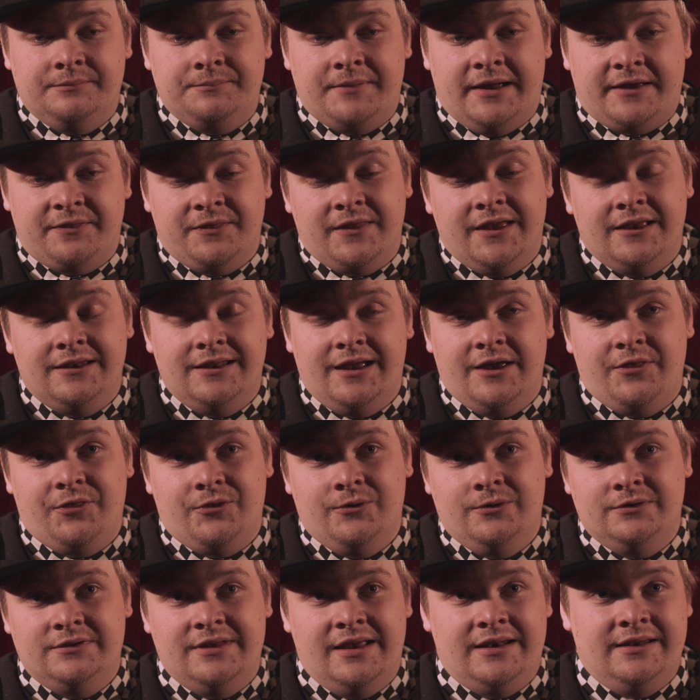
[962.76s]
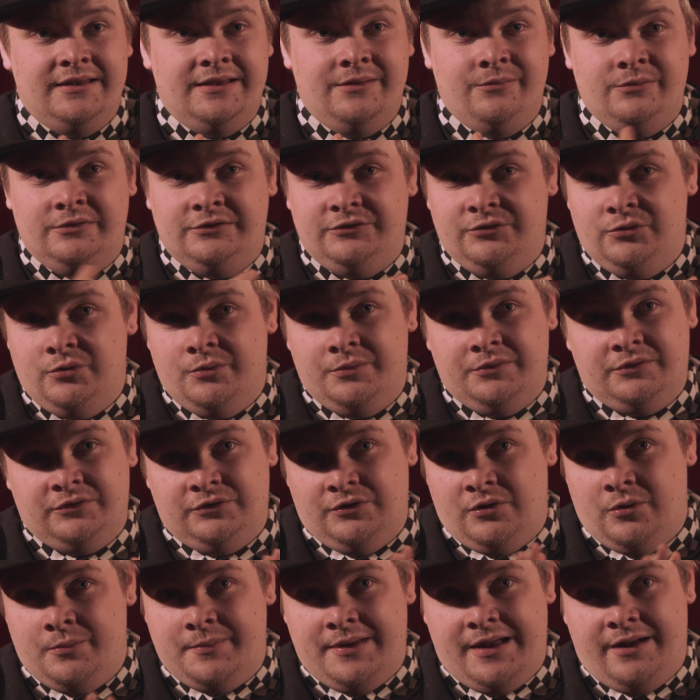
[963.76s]
back then I thought that he would
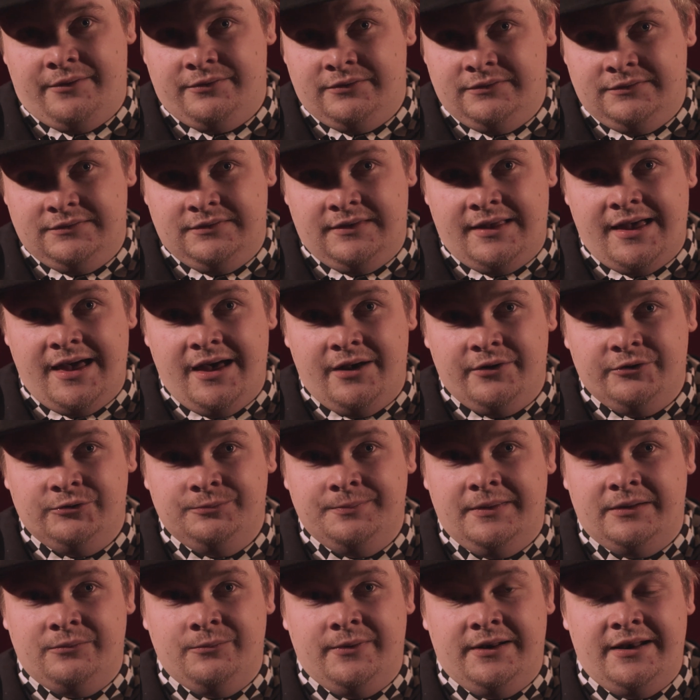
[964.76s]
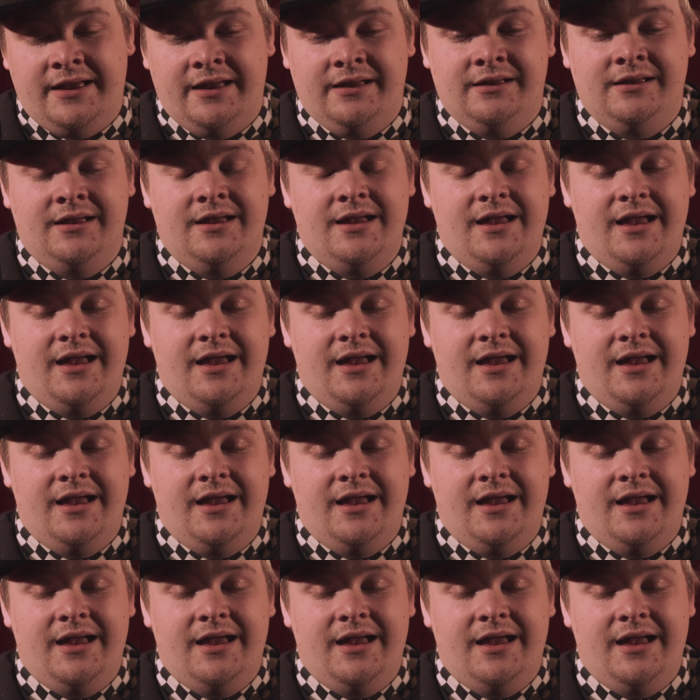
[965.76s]
throw me out the house, but when I